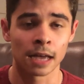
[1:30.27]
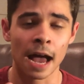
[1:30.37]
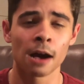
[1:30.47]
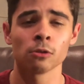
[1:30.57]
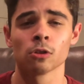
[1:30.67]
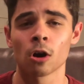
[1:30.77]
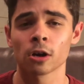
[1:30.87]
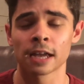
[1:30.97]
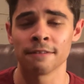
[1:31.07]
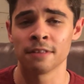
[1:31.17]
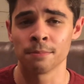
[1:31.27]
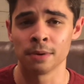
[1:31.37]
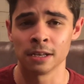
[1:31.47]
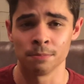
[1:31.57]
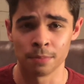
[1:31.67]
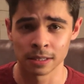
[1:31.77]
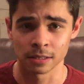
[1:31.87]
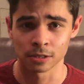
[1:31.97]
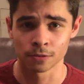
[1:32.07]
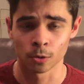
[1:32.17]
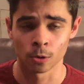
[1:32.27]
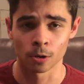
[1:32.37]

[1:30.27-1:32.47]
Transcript: how long have they been in business for,